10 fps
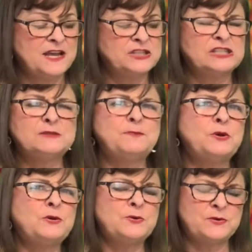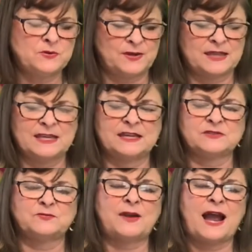spooned with his
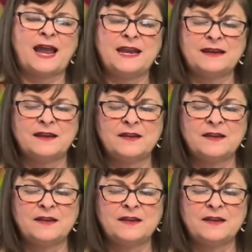right.